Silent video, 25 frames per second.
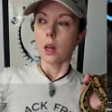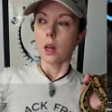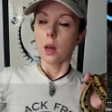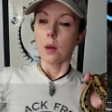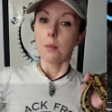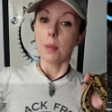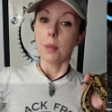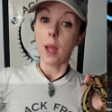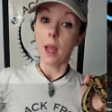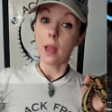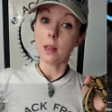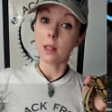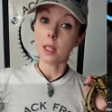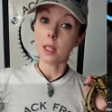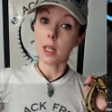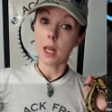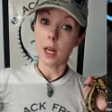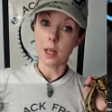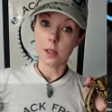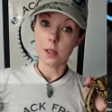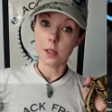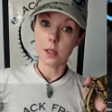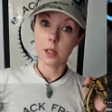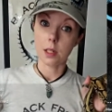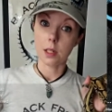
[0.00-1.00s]
paint
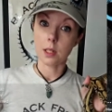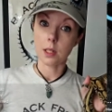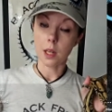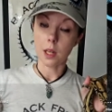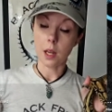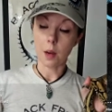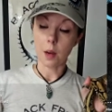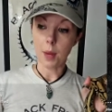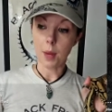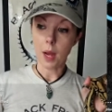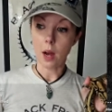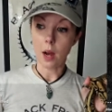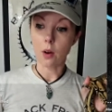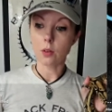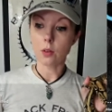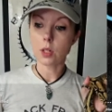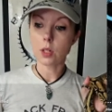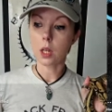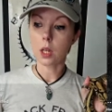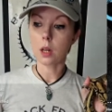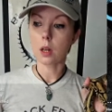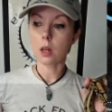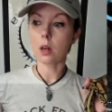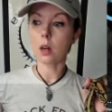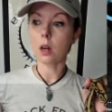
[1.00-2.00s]
test to come out.
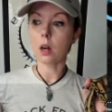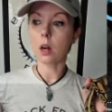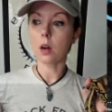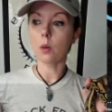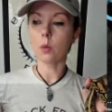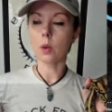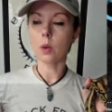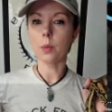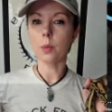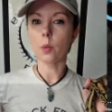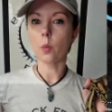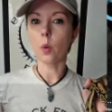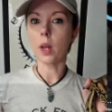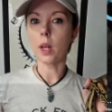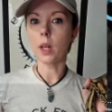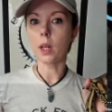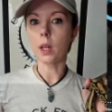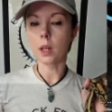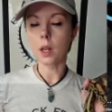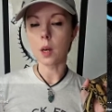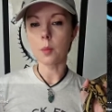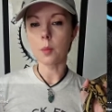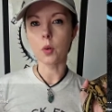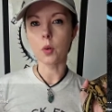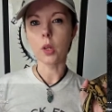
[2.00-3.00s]
We've been waiting
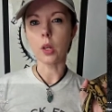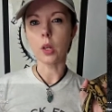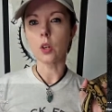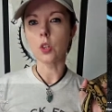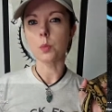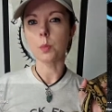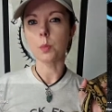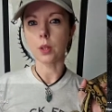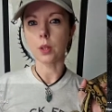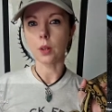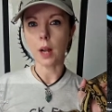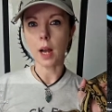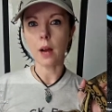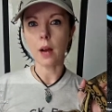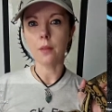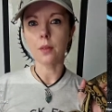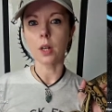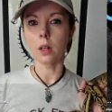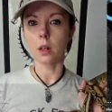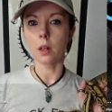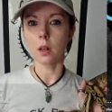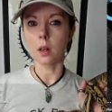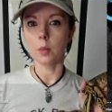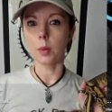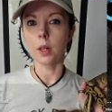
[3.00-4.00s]
a couple of years, but they're having
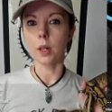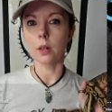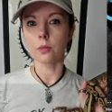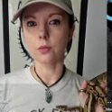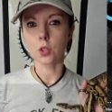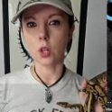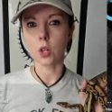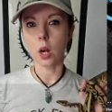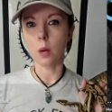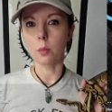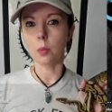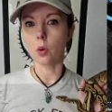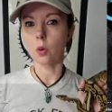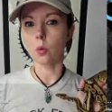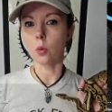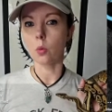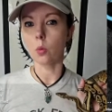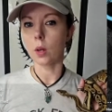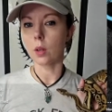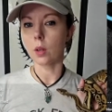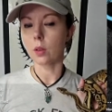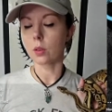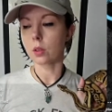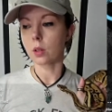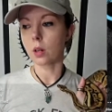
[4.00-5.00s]
a bit of trouble
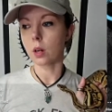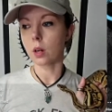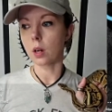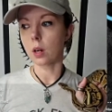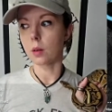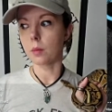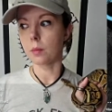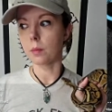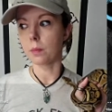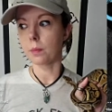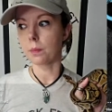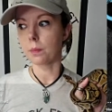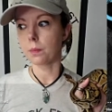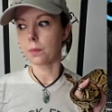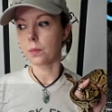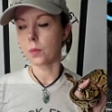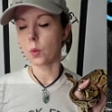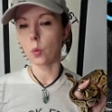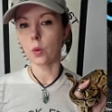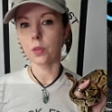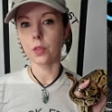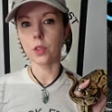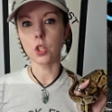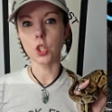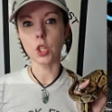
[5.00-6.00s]
with
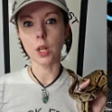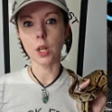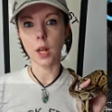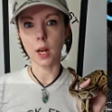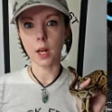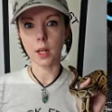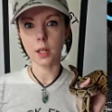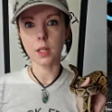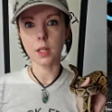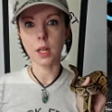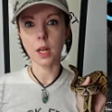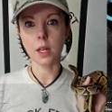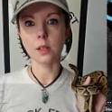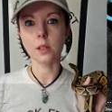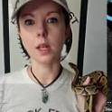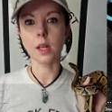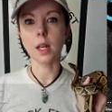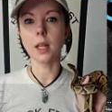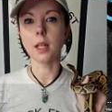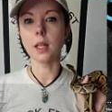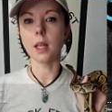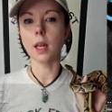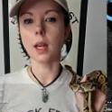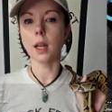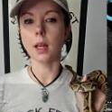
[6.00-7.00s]
the genetic test
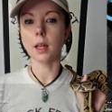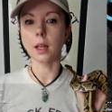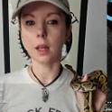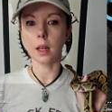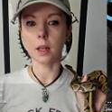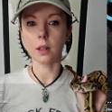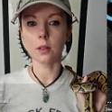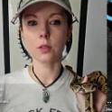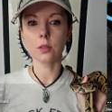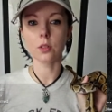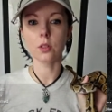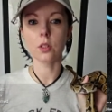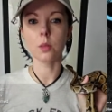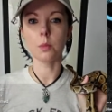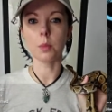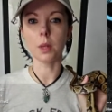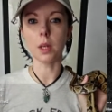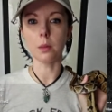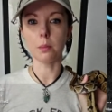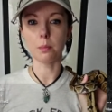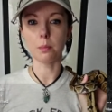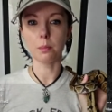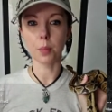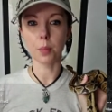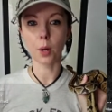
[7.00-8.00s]
and getting it to
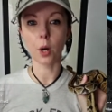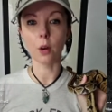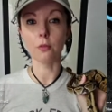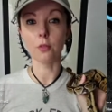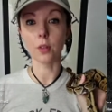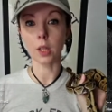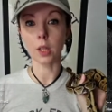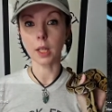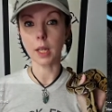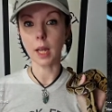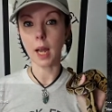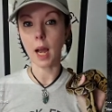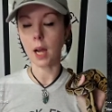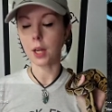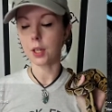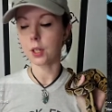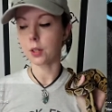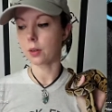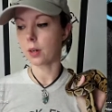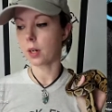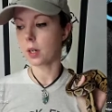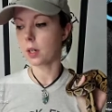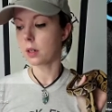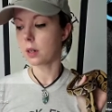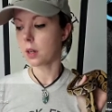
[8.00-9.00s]
be perfectly
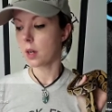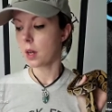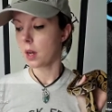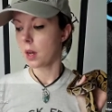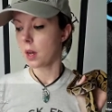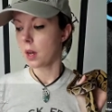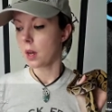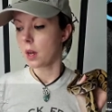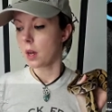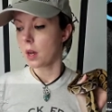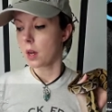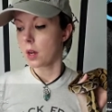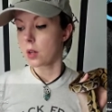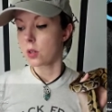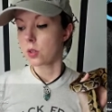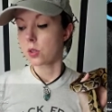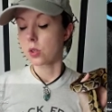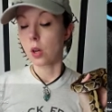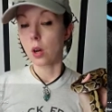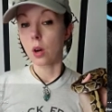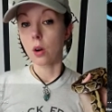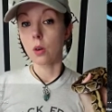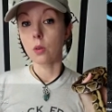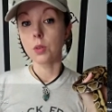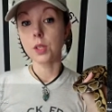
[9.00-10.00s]
accurate.
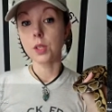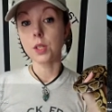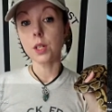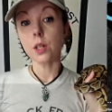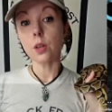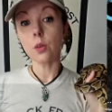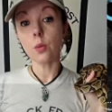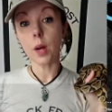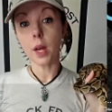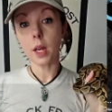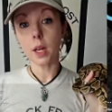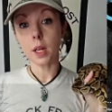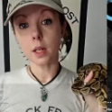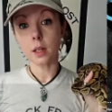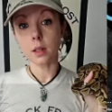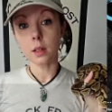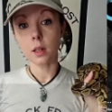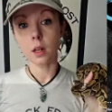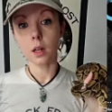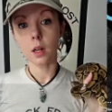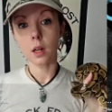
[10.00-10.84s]
So still waiting.